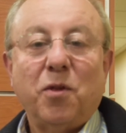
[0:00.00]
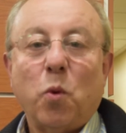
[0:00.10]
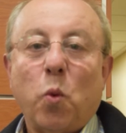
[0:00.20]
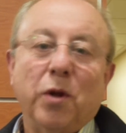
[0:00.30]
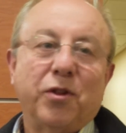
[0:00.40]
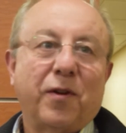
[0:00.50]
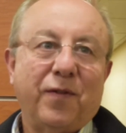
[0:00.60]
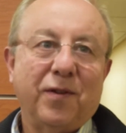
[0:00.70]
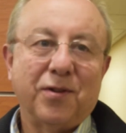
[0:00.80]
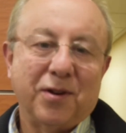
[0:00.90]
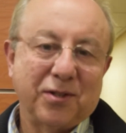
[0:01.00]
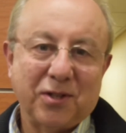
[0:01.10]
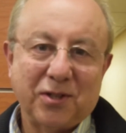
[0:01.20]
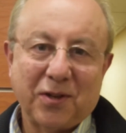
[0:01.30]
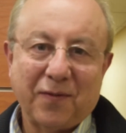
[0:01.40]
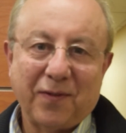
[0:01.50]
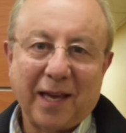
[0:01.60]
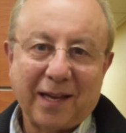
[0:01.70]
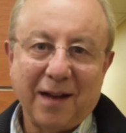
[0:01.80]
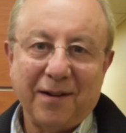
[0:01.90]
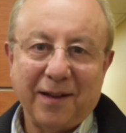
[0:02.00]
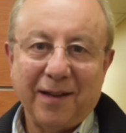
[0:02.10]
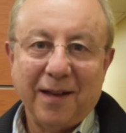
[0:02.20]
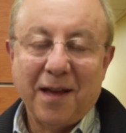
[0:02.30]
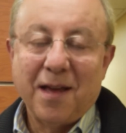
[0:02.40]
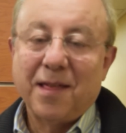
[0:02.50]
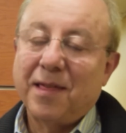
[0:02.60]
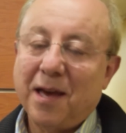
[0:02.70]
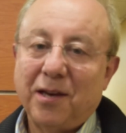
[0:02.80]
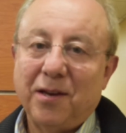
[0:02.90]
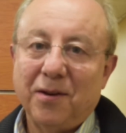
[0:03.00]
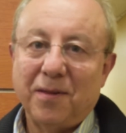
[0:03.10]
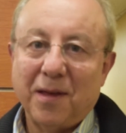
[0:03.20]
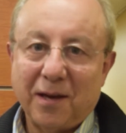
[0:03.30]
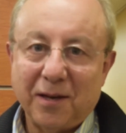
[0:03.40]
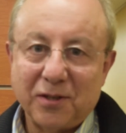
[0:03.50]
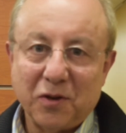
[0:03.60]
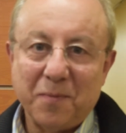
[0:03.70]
the wonderful nurses of Lake County. Thank you, thank you so